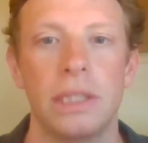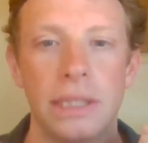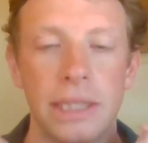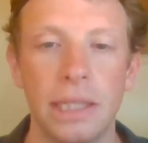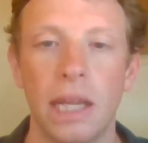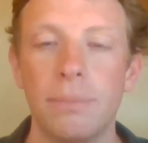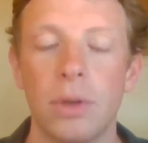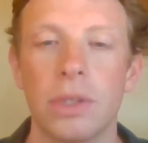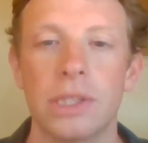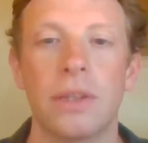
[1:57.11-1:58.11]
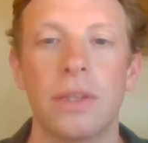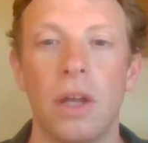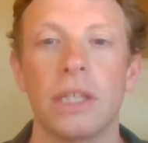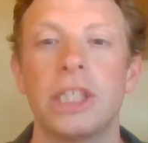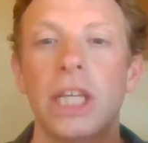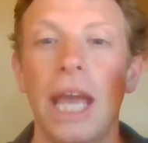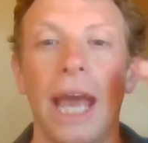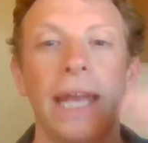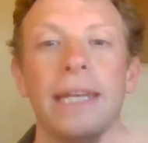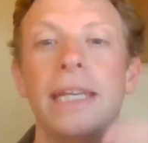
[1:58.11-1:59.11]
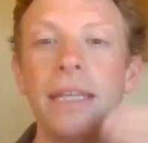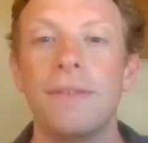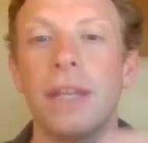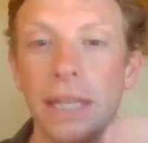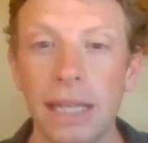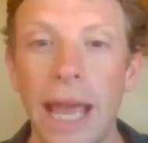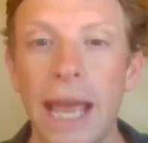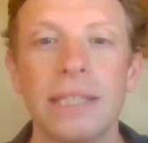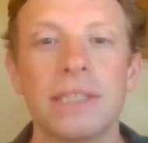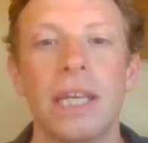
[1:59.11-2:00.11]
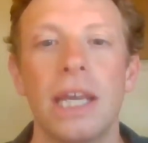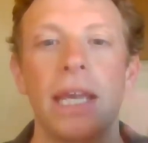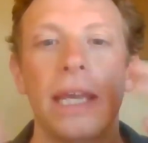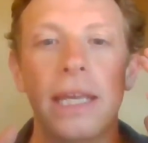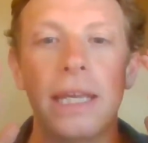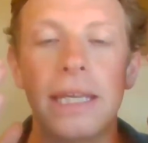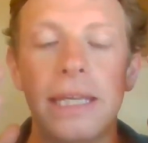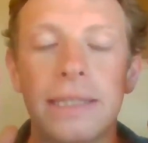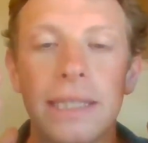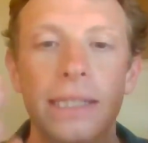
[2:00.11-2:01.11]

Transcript: He didn't like Protestant theology, and even less, he